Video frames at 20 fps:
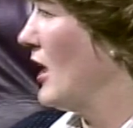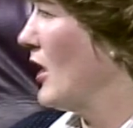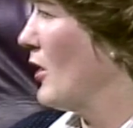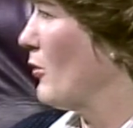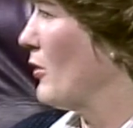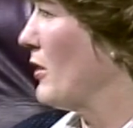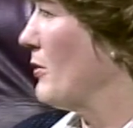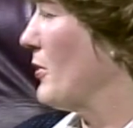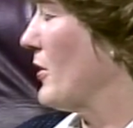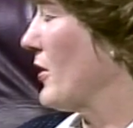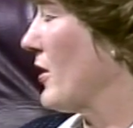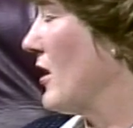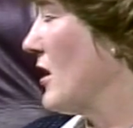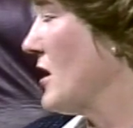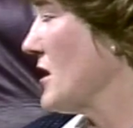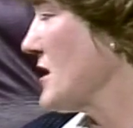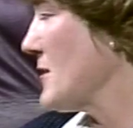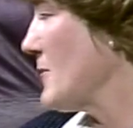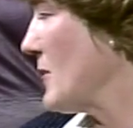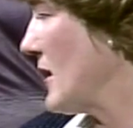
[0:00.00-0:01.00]
We put
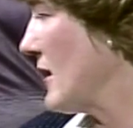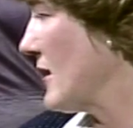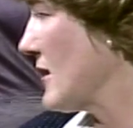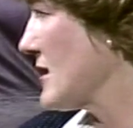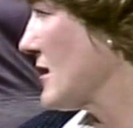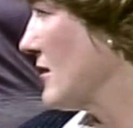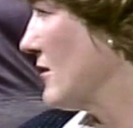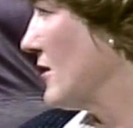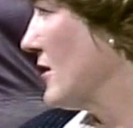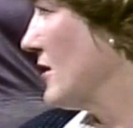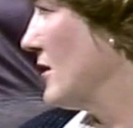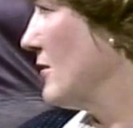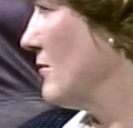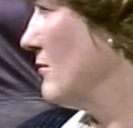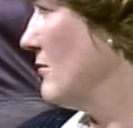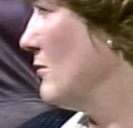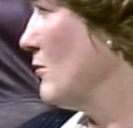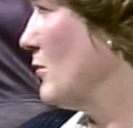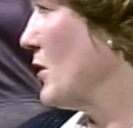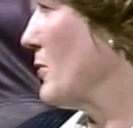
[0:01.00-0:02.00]
ice packs on
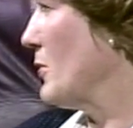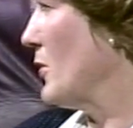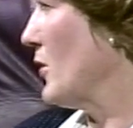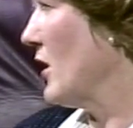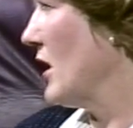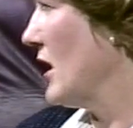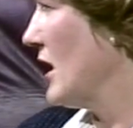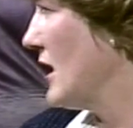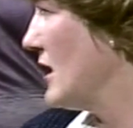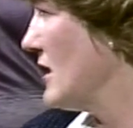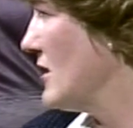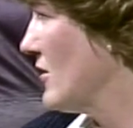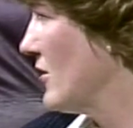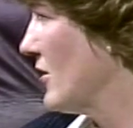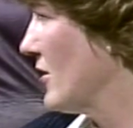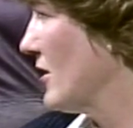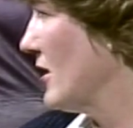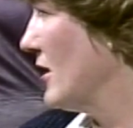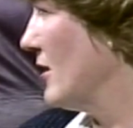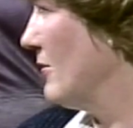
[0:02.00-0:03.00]
him. We put heat
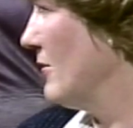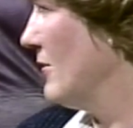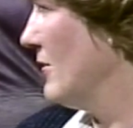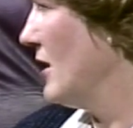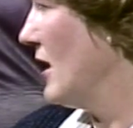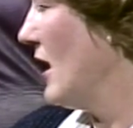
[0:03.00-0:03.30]
on him.